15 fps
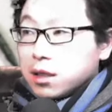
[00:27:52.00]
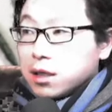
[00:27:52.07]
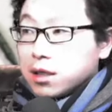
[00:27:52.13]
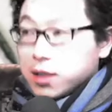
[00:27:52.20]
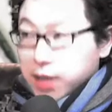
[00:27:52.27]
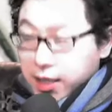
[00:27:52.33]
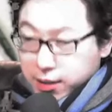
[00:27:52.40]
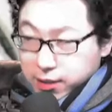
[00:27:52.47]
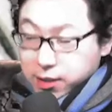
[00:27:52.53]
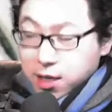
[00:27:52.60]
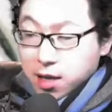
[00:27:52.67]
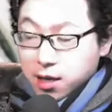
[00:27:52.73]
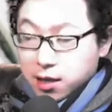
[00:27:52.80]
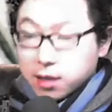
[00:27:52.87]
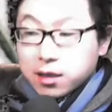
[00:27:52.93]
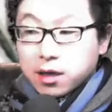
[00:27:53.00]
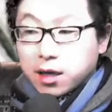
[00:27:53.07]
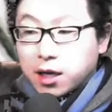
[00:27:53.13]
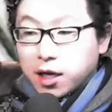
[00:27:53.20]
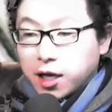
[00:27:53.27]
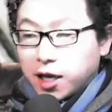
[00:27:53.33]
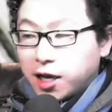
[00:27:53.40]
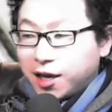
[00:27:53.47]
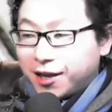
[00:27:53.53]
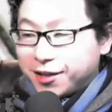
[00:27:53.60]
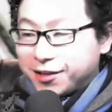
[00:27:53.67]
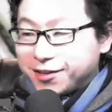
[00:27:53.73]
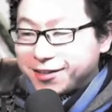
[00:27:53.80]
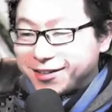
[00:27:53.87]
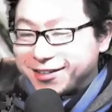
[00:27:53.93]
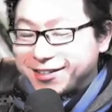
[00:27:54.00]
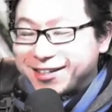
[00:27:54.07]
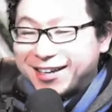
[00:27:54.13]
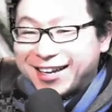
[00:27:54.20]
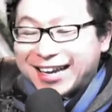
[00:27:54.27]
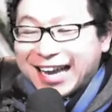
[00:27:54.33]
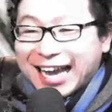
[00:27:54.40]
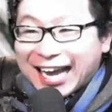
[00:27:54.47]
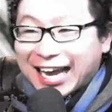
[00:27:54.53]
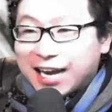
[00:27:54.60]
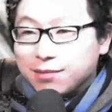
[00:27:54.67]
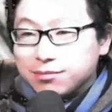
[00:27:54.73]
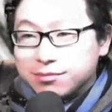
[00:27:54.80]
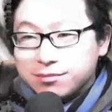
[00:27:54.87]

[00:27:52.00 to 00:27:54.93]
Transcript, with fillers: Yes, and I am,